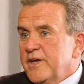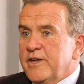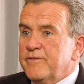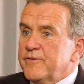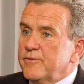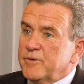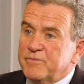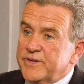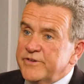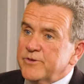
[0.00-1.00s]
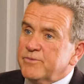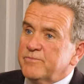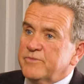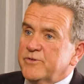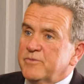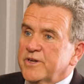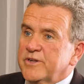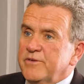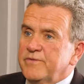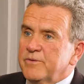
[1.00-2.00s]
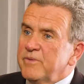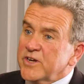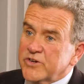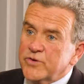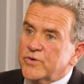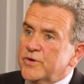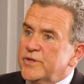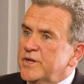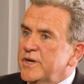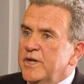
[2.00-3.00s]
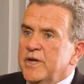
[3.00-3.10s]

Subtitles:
and from a participant perspective to make sure that